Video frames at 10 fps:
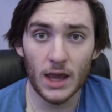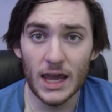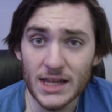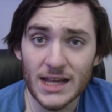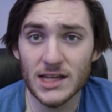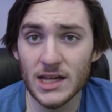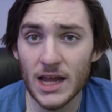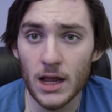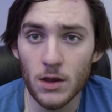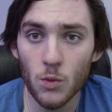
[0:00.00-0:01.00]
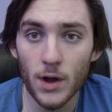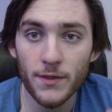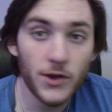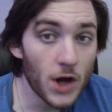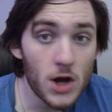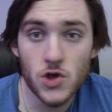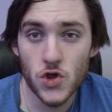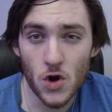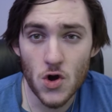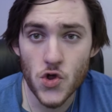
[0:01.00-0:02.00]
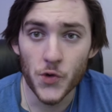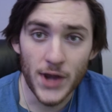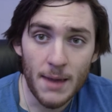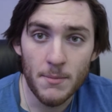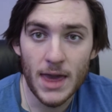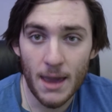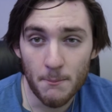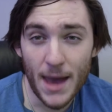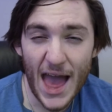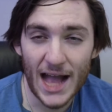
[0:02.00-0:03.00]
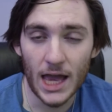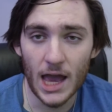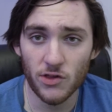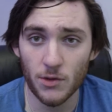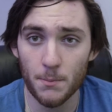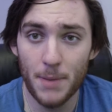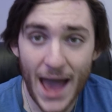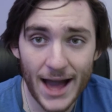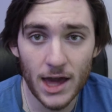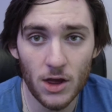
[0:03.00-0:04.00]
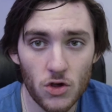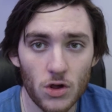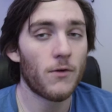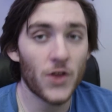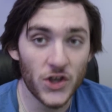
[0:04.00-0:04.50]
In 1981, the Dodge Charger name came back as a package for the